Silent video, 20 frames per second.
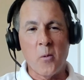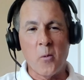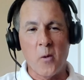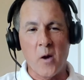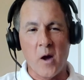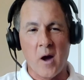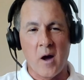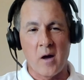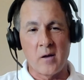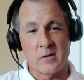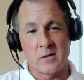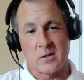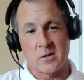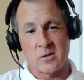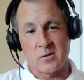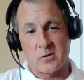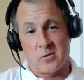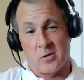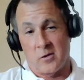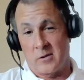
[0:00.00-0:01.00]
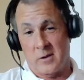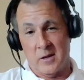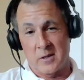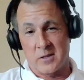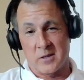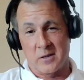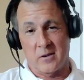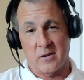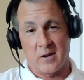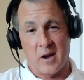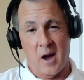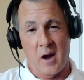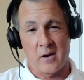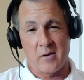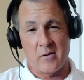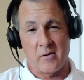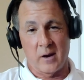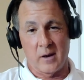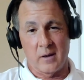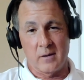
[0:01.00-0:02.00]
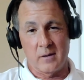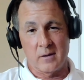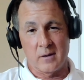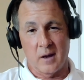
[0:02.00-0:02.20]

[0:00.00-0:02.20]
Well, traditional concrete.